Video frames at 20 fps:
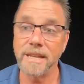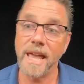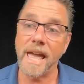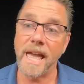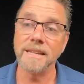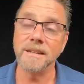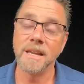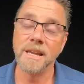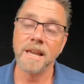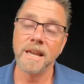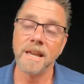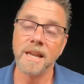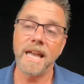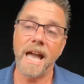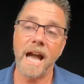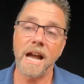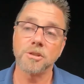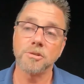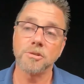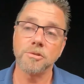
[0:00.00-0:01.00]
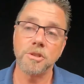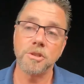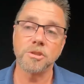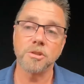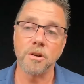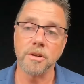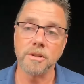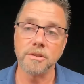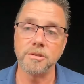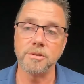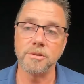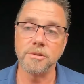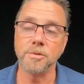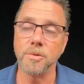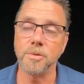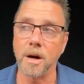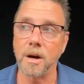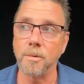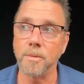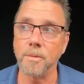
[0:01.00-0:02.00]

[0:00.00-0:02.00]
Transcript: And he actually started to,